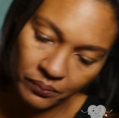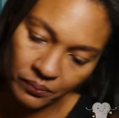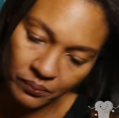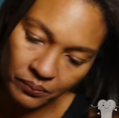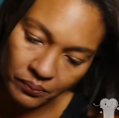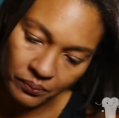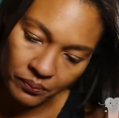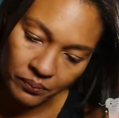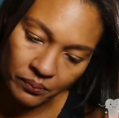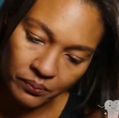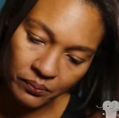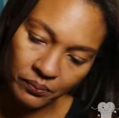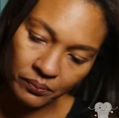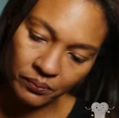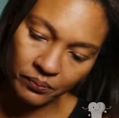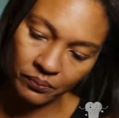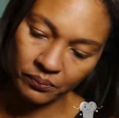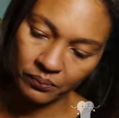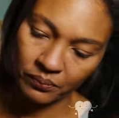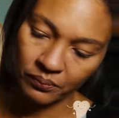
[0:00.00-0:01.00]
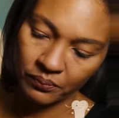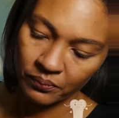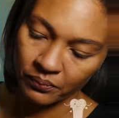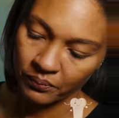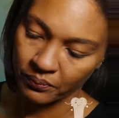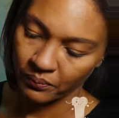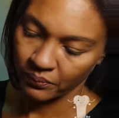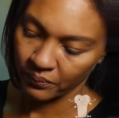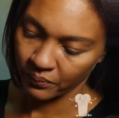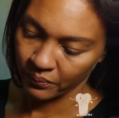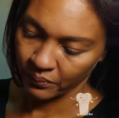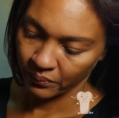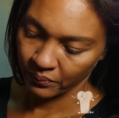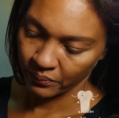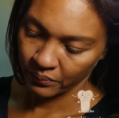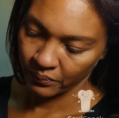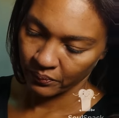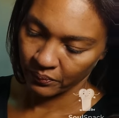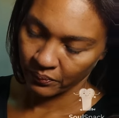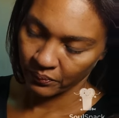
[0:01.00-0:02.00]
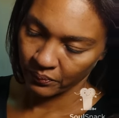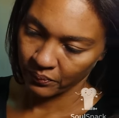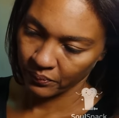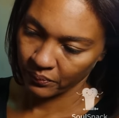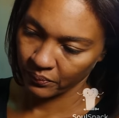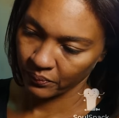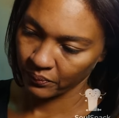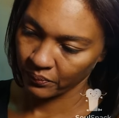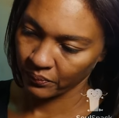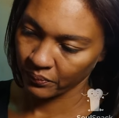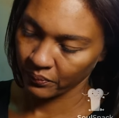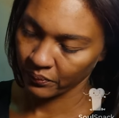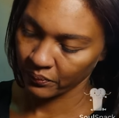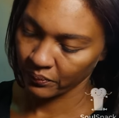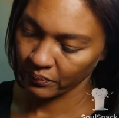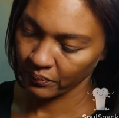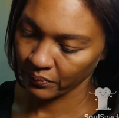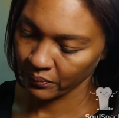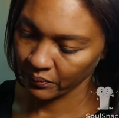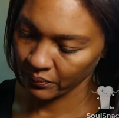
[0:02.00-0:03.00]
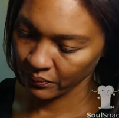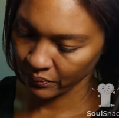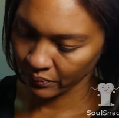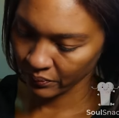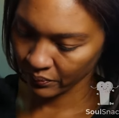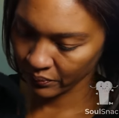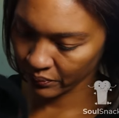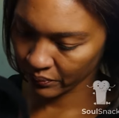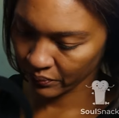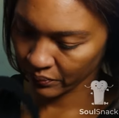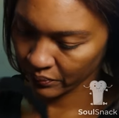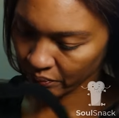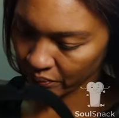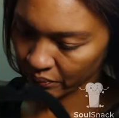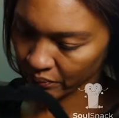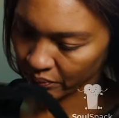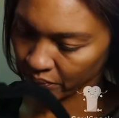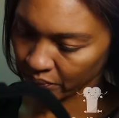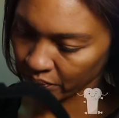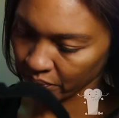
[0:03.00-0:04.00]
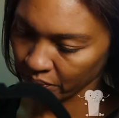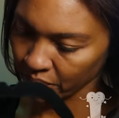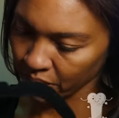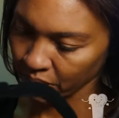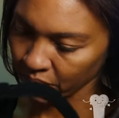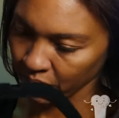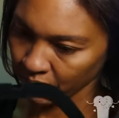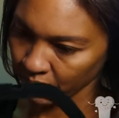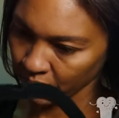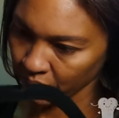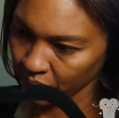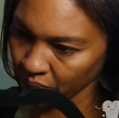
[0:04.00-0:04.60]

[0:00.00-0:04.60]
(no one is talking)